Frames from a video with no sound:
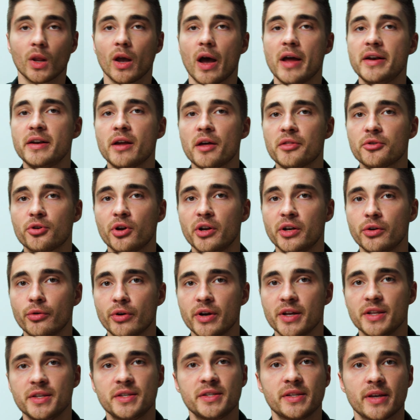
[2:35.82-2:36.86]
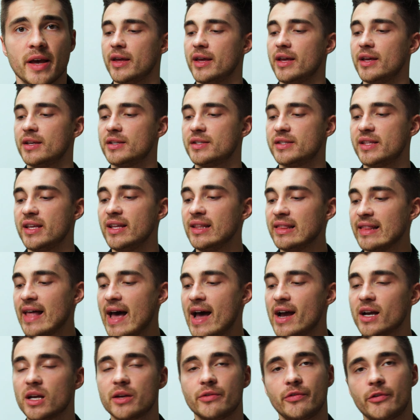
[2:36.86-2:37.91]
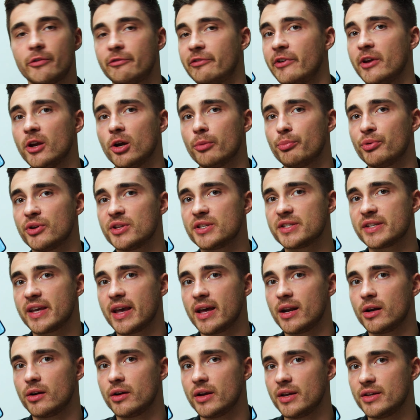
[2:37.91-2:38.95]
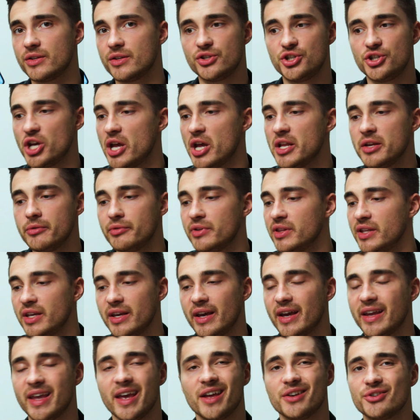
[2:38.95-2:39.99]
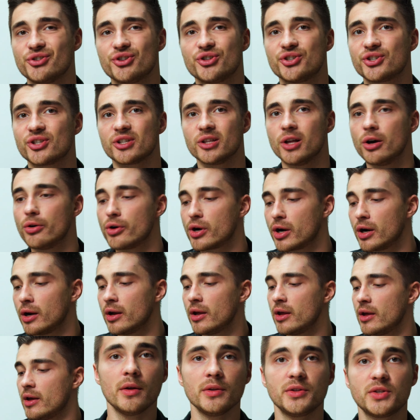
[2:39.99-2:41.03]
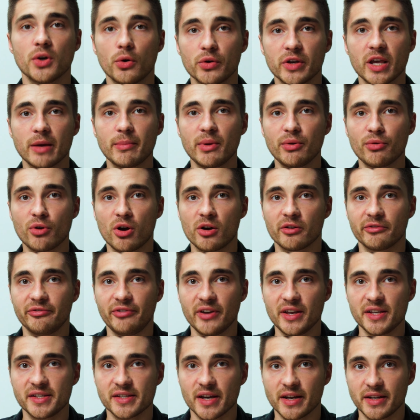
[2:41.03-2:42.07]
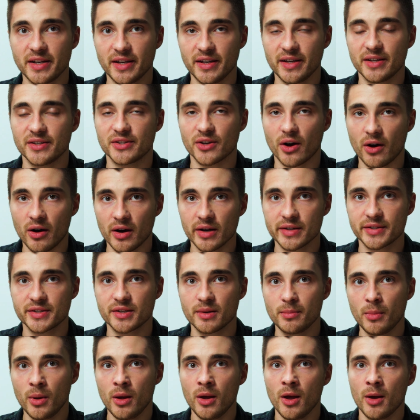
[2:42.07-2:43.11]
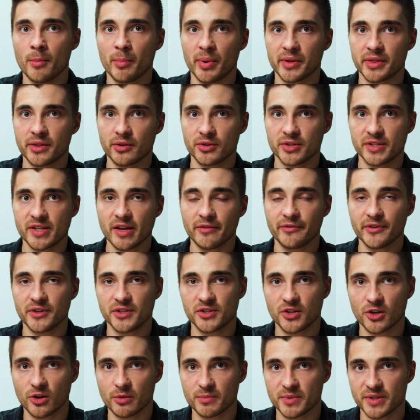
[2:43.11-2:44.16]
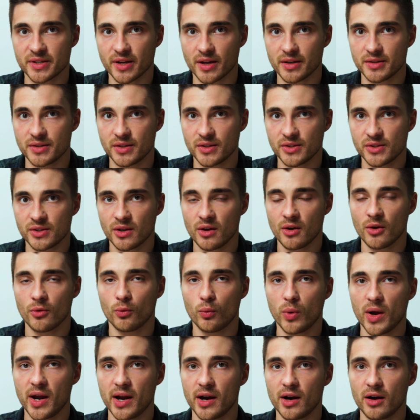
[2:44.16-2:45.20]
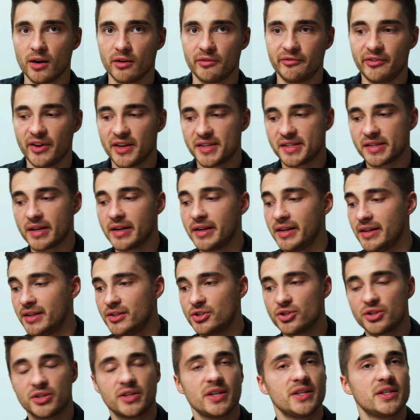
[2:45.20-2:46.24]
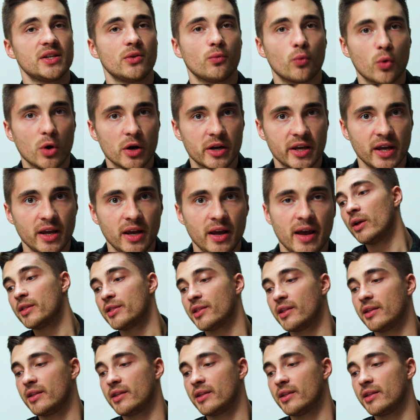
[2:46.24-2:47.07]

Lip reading: Another annoyance is the lack of a fingerprint scanner is genuinely, again, just slower. Don't get me wrong, Face ID is awesome, but there's definitely circumstances where Face ID just isn't working.